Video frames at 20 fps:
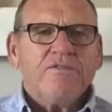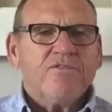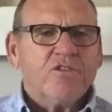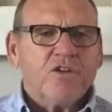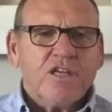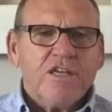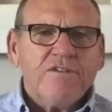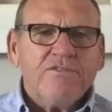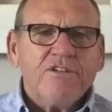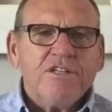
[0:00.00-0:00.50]

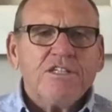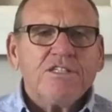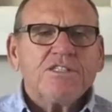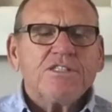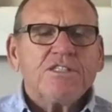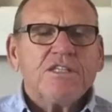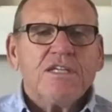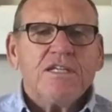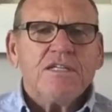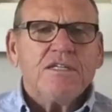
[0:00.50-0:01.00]

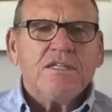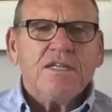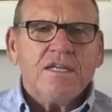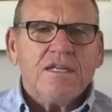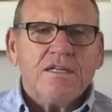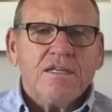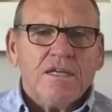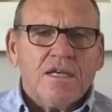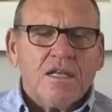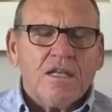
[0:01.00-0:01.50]
forgiveness,
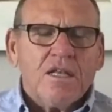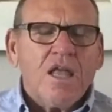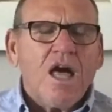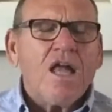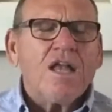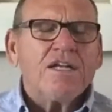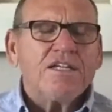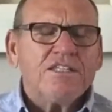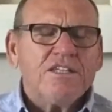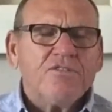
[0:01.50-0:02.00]
and a
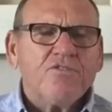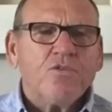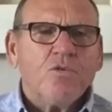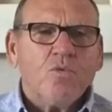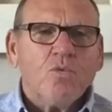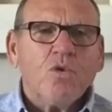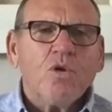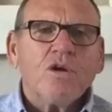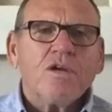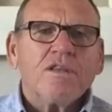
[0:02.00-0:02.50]
lot of
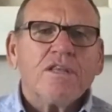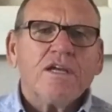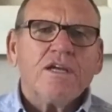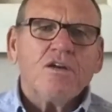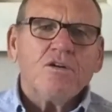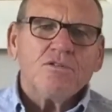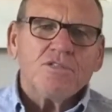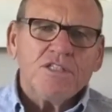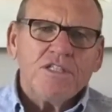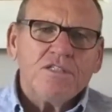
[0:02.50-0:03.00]
different work
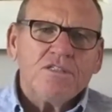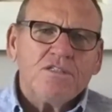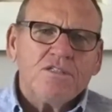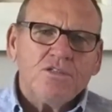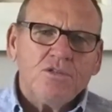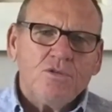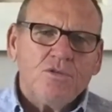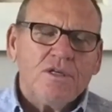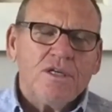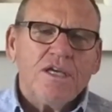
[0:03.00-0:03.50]
that goes
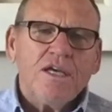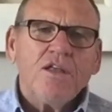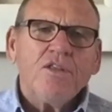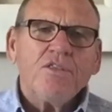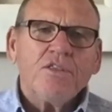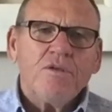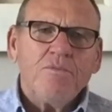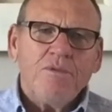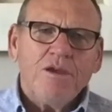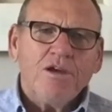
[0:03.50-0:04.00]
into a
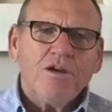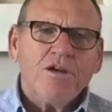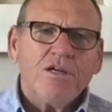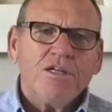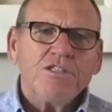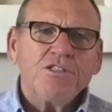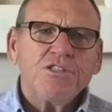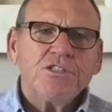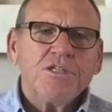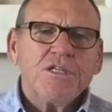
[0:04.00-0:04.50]
healthy
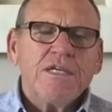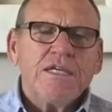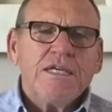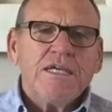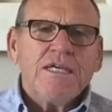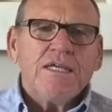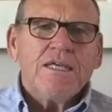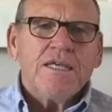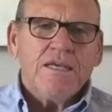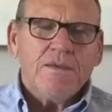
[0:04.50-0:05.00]
marriage,
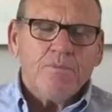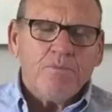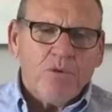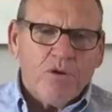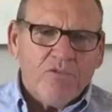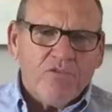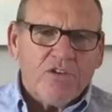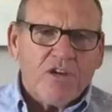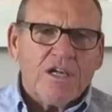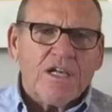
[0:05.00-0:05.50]

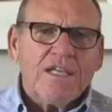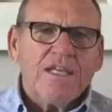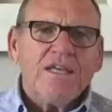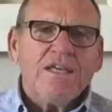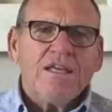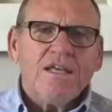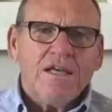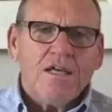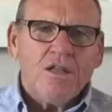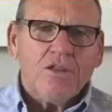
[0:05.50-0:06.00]

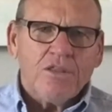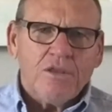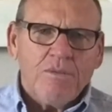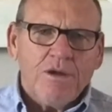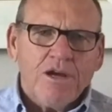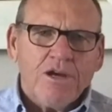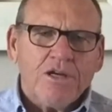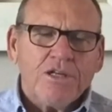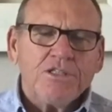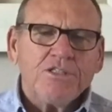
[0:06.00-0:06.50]
imperfectly healthy
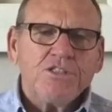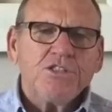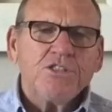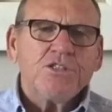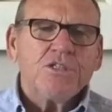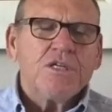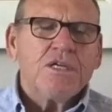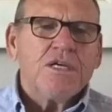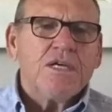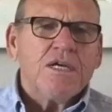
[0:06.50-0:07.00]
marriage,